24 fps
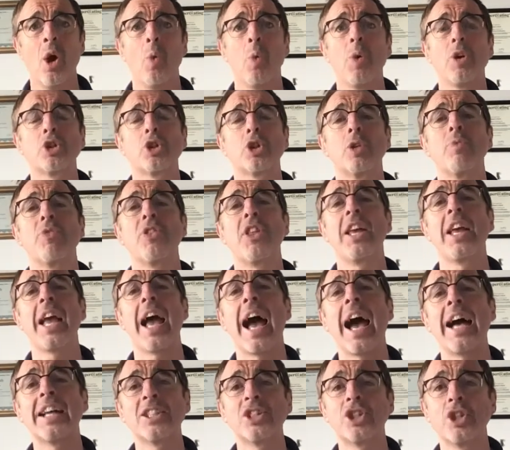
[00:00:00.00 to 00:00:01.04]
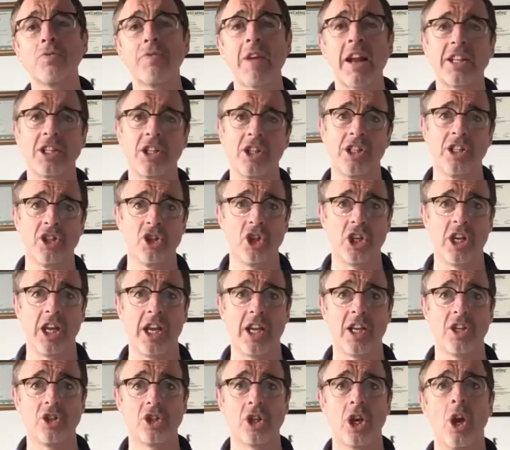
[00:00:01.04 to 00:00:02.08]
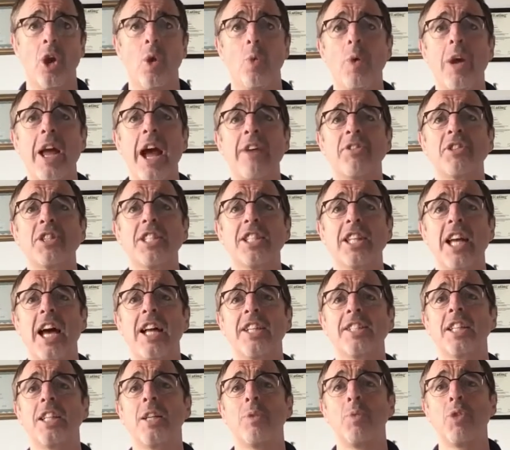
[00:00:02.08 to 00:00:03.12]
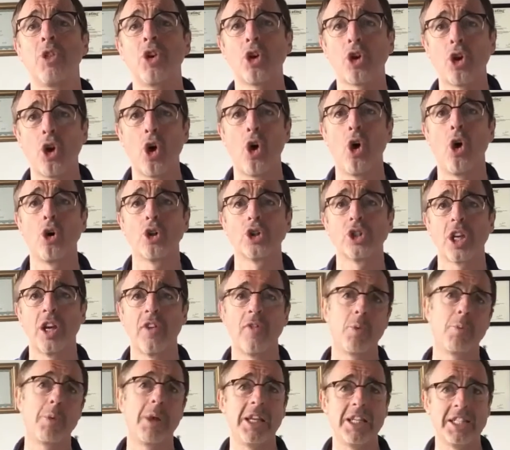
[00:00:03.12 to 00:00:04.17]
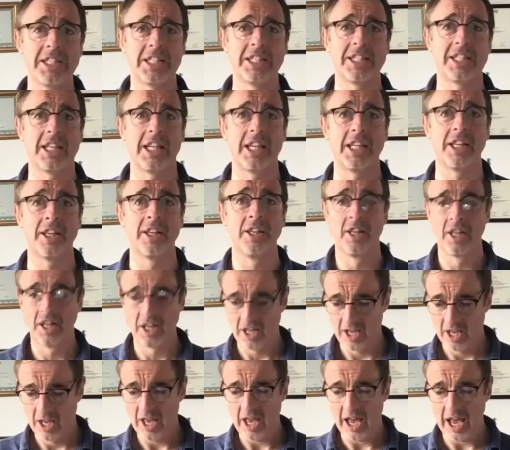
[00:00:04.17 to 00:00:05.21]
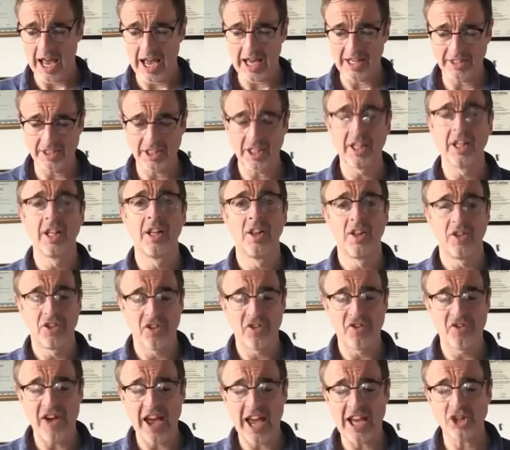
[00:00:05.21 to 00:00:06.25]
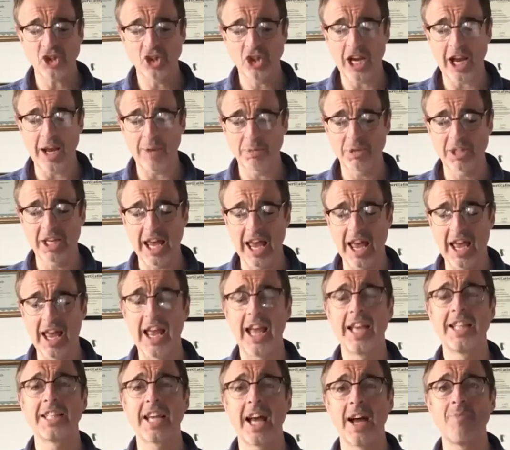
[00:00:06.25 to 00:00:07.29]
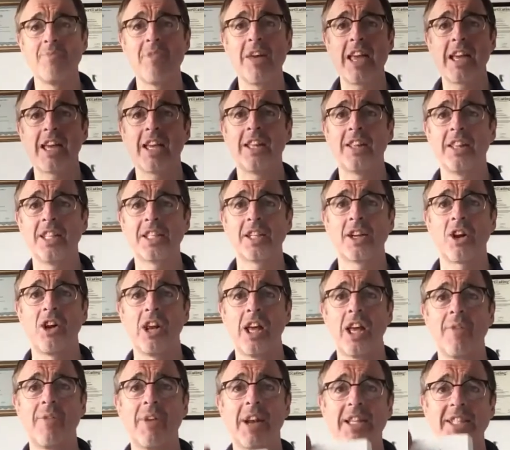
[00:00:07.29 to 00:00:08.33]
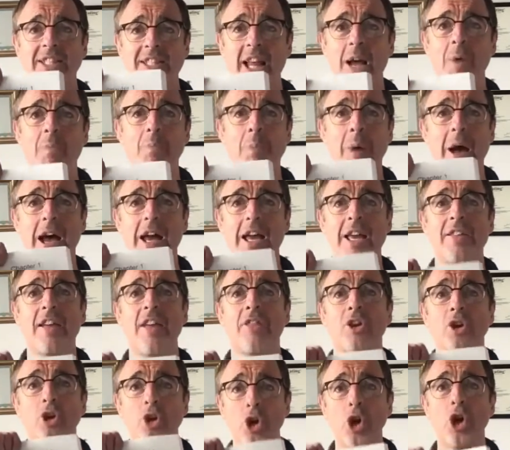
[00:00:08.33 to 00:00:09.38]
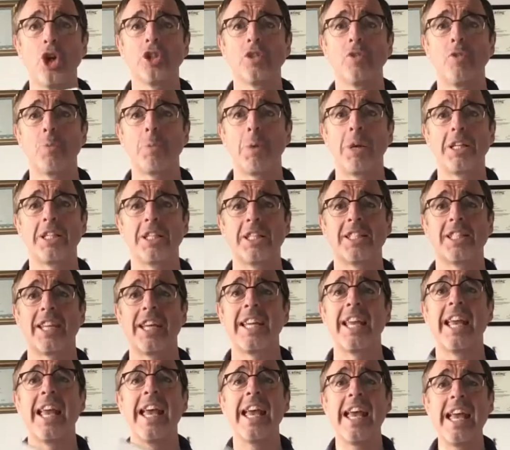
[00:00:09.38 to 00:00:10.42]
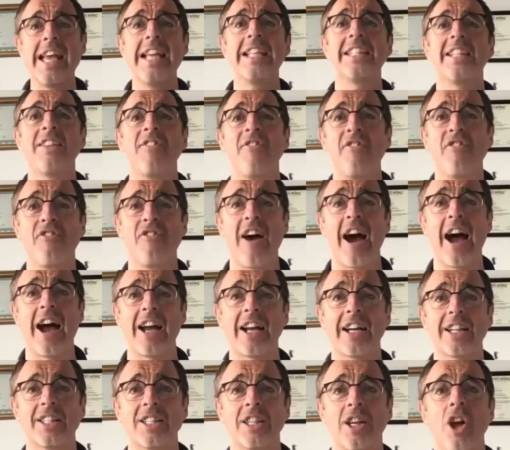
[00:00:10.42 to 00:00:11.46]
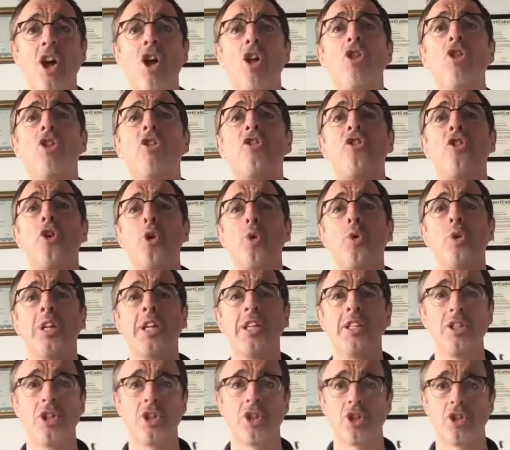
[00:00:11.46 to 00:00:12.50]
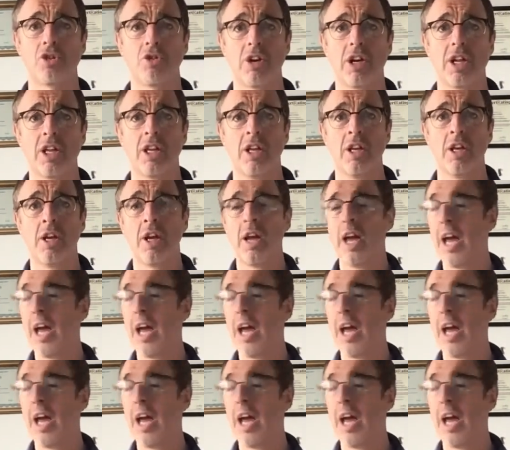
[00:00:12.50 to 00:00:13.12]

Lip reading: Well, something has to radically change. We have to start dealing with the cause of obesity. And the first chapter is I'm making this claim, and I stand by it, that the cause of obesity is in fact the food industry.